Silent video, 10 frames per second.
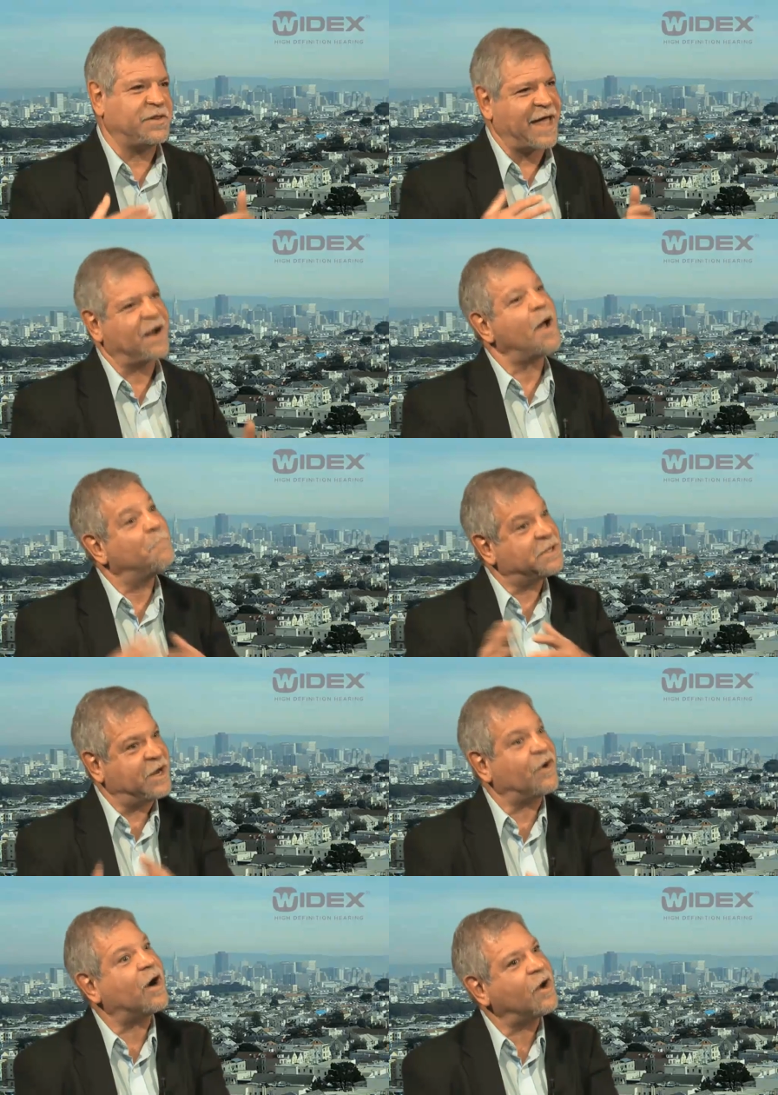to that, but
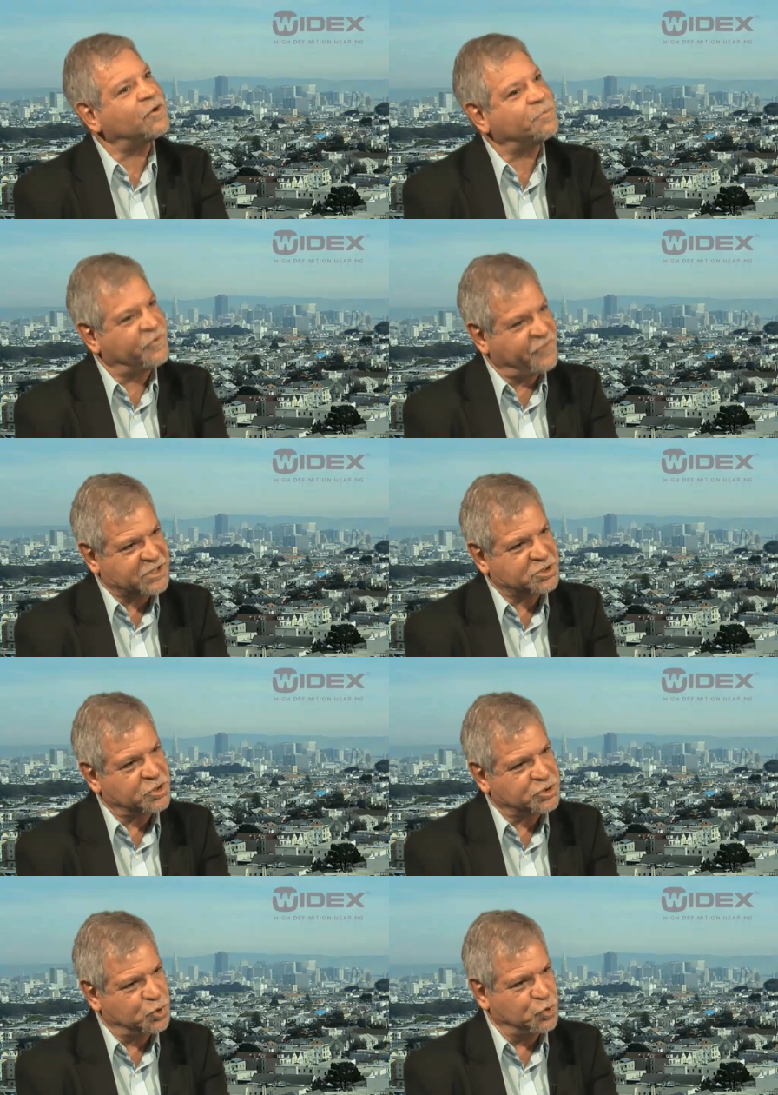there are other
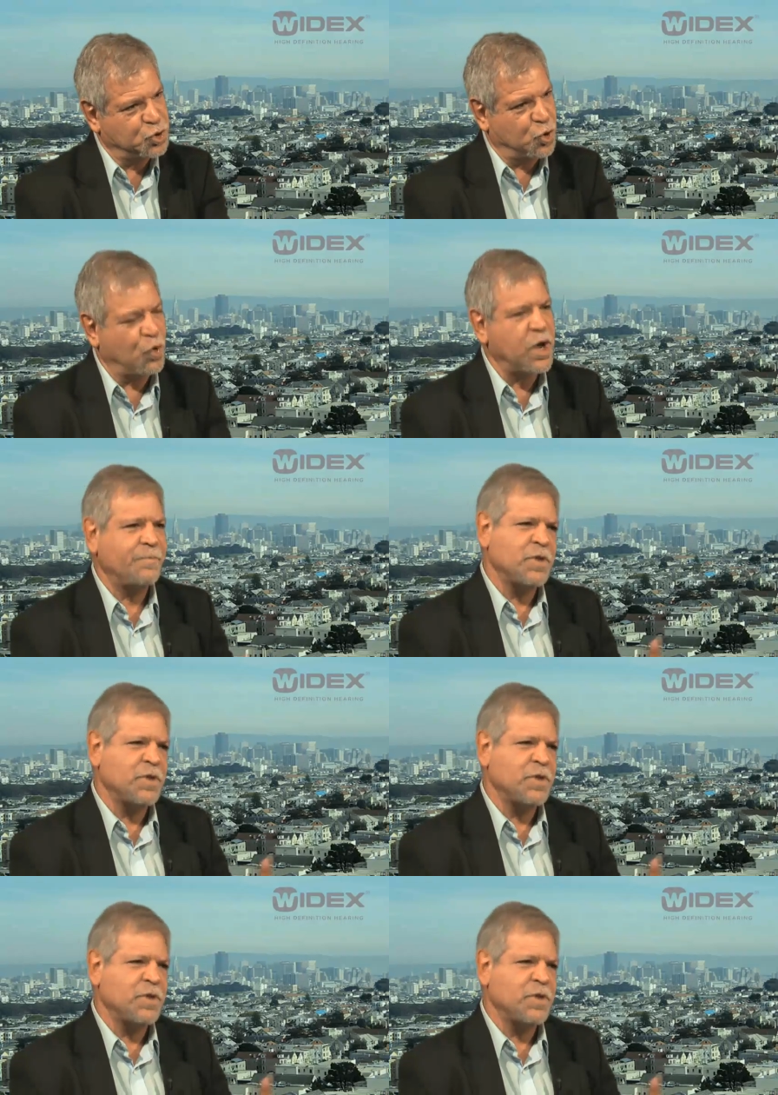professionals who do.